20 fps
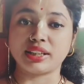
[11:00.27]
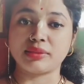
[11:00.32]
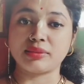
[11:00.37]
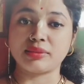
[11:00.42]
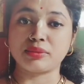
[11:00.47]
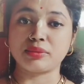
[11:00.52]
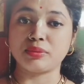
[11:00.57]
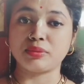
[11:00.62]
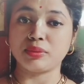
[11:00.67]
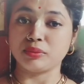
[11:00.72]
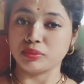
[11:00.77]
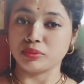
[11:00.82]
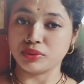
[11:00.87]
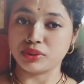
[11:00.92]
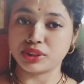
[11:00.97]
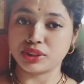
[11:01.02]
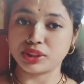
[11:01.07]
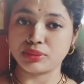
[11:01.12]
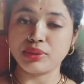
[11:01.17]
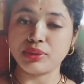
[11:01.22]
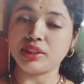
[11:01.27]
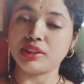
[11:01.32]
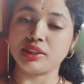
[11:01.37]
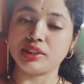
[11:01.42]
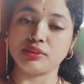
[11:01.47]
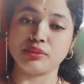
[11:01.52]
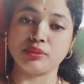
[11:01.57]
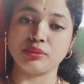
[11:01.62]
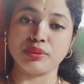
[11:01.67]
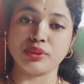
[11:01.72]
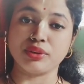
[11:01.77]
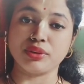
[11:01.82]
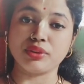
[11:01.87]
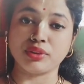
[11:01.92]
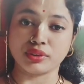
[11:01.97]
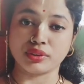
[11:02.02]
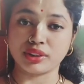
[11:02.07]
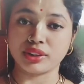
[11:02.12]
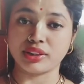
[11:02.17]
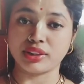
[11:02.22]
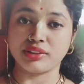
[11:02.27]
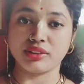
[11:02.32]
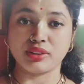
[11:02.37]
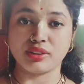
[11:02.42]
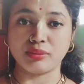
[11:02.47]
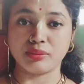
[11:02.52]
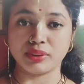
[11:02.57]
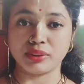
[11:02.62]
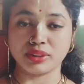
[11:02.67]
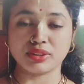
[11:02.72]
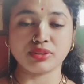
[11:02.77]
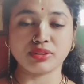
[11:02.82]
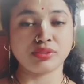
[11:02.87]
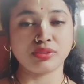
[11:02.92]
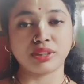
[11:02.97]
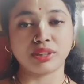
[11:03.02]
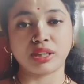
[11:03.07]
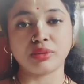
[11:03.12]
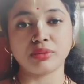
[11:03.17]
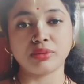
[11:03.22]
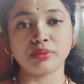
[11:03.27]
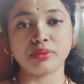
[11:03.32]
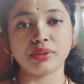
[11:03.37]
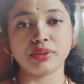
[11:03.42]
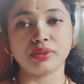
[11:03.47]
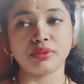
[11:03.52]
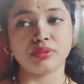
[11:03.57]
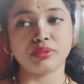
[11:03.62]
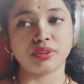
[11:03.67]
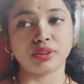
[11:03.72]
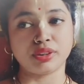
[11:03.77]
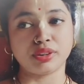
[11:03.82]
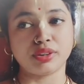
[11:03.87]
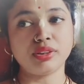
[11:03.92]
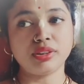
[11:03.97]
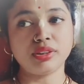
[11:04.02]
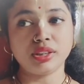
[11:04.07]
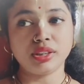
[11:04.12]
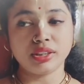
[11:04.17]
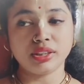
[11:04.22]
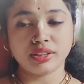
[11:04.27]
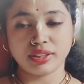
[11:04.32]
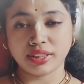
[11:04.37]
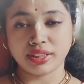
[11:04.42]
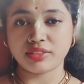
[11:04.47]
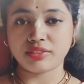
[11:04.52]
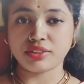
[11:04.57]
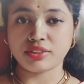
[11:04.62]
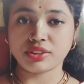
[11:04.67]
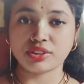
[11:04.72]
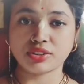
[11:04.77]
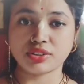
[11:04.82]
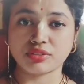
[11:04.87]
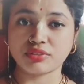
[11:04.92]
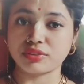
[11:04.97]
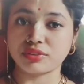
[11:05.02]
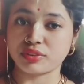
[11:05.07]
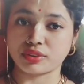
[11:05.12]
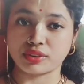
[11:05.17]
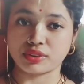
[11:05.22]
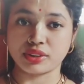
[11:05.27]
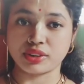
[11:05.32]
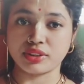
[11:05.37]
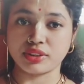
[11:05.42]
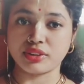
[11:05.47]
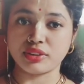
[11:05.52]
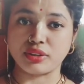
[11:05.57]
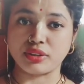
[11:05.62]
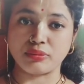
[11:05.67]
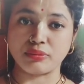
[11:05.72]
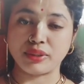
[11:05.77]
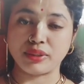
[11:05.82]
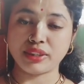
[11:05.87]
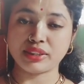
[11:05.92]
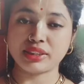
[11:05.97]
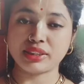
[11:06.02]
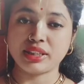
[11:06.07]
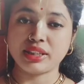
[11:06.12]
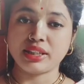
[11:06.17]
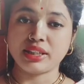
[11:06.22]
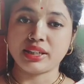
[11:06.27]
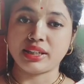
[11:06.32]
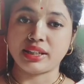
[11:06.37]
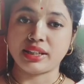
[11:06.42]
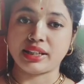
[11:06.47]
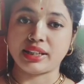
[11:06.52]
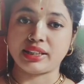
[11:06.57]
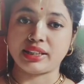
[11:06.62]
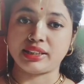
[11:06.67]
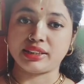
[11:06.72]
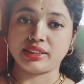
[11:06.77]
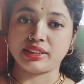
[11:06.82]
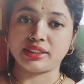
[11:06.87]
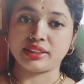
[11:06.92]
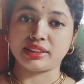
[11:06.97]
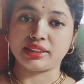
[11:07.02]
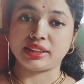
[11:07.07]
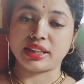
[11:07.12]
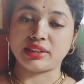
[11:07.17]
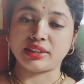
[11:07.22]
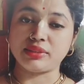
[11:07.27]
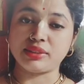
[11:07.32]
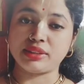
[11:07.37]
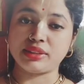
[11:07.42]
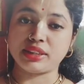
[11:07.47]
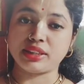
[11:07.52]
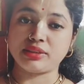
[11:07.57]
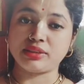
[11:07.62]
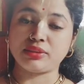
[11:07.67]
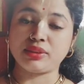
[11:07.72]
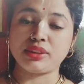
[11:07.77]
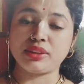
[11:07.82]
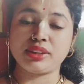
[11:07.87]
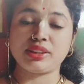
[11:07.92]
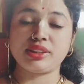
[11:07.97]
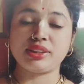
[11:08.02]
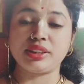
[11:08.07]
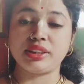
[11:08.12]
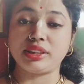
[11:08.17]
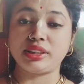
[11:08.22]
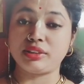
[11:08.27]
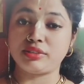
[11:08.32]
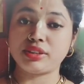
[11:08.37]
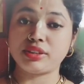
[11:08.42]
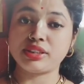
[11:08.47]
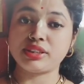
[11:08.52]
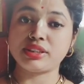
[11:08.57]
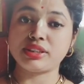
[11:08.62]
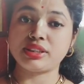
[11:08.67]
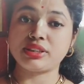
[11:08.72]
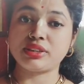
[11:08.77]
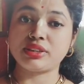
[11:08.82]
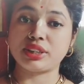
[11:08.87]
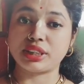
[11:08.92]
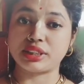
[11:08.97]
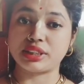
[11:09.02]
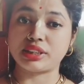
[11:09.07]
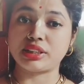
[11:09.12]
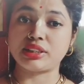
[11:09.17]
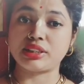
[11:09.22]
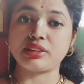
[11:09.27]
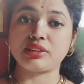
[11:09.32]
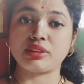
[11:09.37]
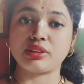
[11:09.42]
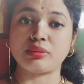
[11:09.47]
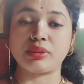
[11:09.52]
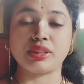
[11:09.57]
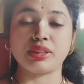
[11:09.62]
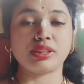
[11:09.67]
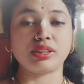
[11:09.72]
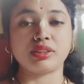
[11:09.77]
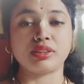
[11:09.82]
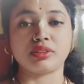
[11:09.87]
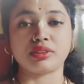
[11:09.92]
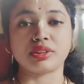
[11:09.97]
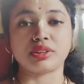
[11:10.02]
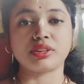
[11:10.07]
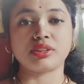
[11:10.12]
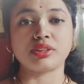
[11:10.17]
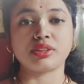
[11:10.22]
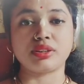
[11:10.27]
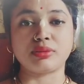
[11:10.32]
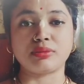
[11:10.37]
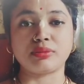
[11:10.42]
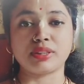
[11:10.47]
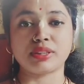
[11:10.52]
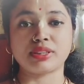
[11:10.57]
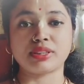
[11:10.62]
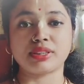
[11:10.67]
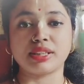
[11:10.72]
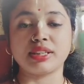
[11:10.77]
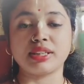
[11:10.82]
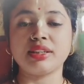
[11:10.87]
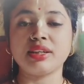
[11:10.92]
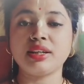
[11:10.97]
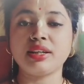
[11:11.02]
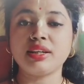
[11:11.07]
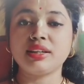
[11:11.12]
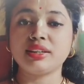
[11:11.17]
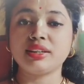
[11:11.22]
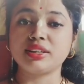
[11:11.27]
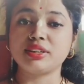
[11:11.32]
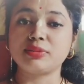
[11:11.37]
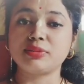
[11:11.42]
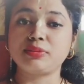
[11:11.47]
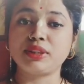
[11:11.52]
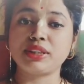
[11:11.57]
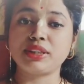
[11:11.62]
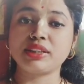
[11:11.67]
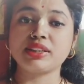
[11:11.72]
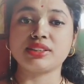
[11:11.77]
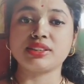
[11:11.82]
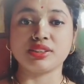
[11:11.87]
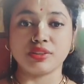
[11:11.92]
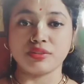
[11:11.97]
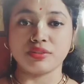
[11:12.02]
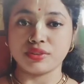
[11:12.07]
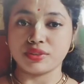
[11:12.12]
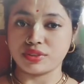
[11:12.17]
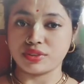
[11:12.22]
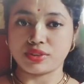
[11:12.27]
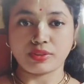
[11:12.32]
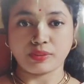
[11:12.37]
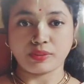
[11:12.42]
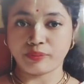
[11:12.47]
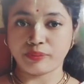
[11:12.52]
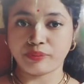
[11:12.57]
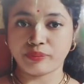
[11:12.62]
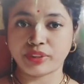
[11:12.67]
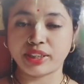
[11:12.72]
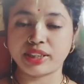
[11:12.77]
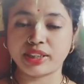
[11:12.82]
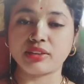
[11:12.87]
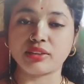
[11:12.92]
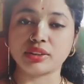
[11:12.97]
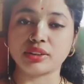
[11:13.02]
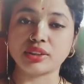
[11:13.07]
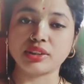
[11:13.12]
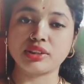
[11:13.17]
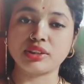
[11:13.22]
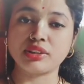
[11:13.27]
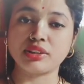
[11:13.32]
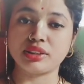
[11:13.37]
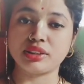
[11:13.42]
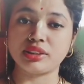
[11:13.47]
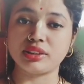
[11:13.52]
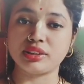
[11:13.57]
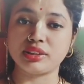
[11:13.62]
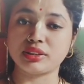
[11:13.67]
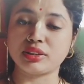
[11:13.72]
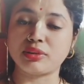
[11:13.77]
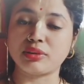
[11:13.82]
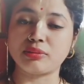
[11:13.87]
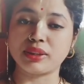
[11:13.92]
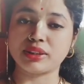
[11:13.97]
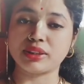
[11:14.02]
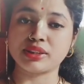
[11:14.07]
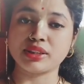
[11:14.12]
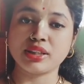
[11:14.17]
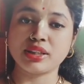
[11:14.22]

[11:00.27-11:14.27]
to twice delta naught. So here we are getting twice e dz square plus 2 to the 4 by 3 e dz square, which is equal to twice delta naught.